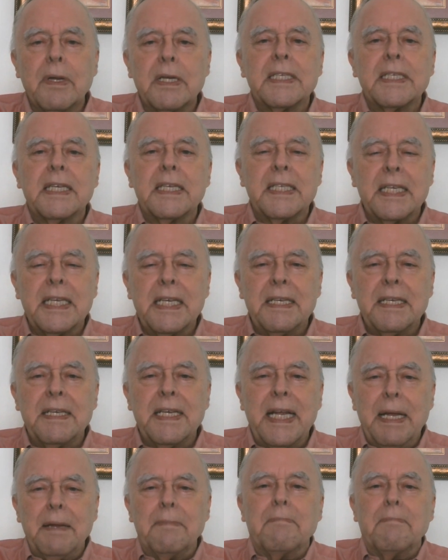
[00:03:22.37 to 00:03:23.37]
But just
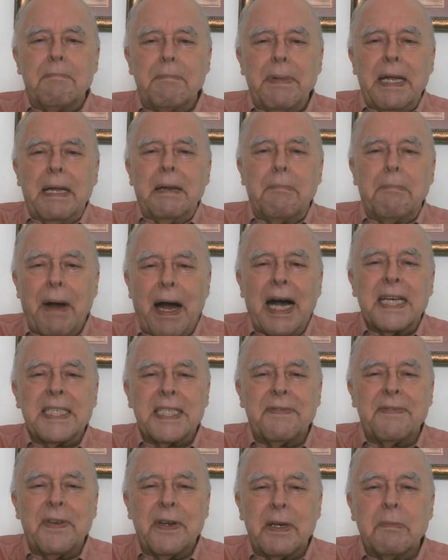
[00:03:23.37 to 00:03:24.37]
keep being
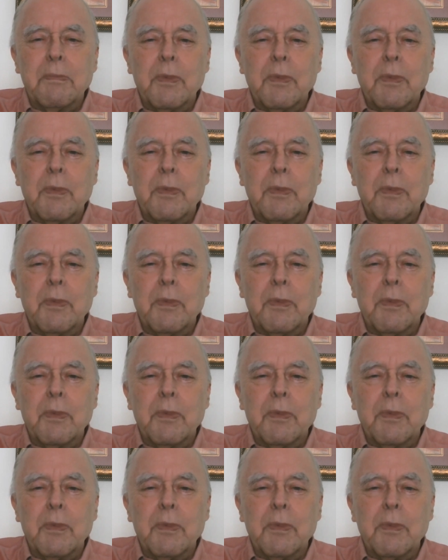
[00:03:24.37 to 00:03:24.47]
positive here